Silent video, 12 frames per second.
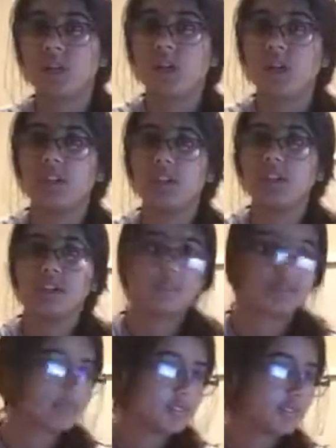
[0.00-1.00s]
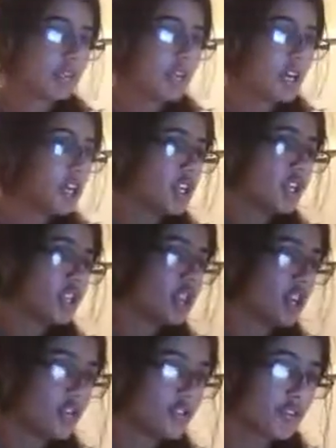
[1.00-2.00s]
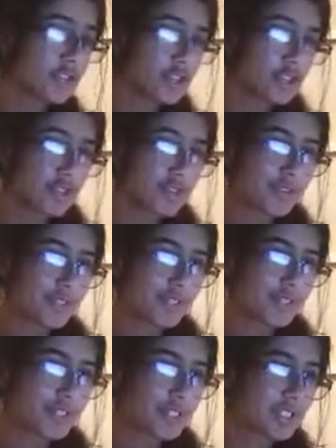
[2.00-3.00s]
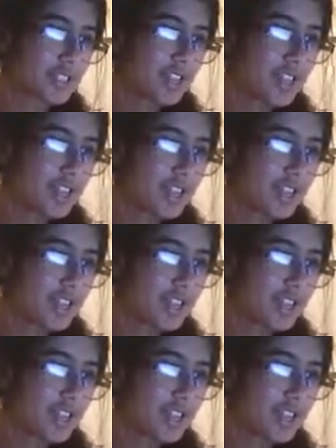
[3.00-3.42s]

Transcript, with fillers: Uh sorry for the short video, it's just